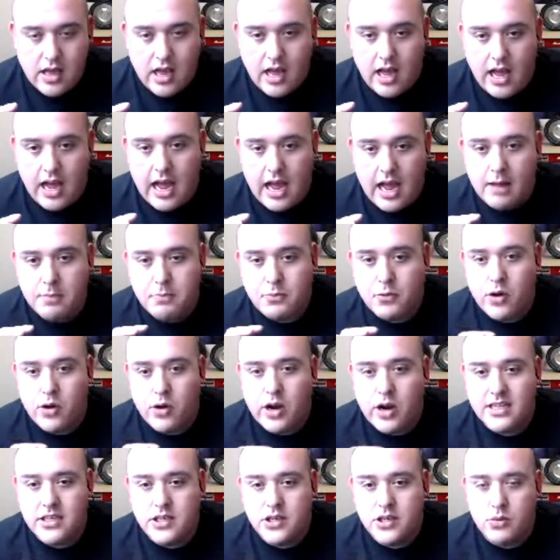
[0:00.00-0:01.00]
I
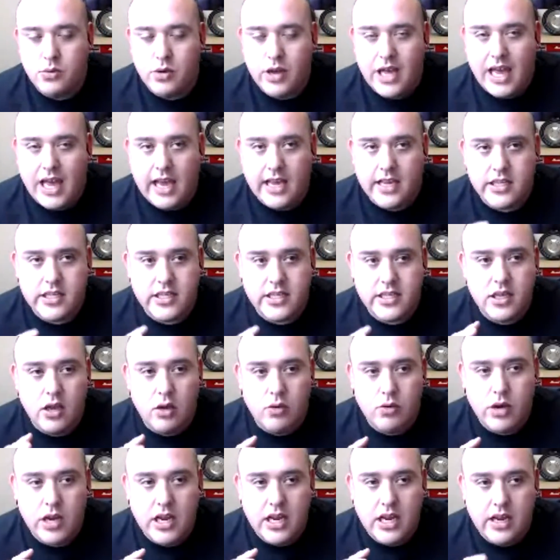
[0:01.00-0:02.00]
upgraded to a
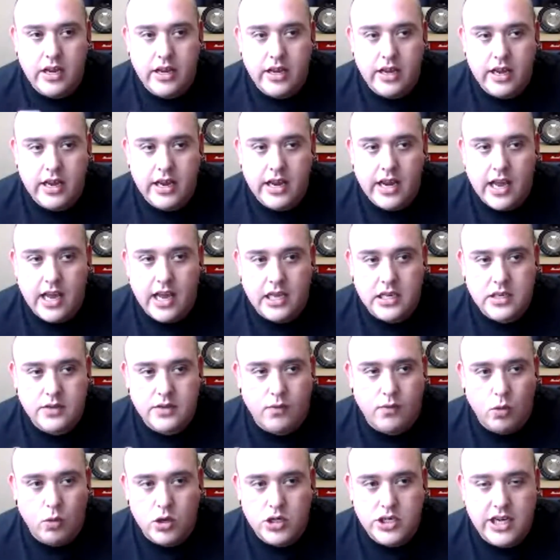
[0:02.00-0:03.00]
Sony
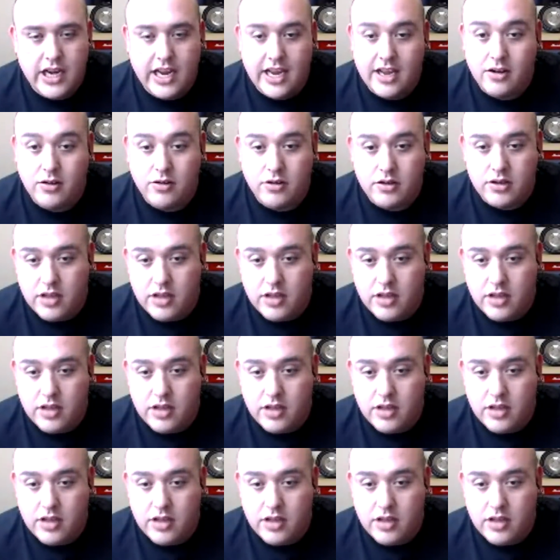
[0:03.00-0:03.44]
ES4 channel,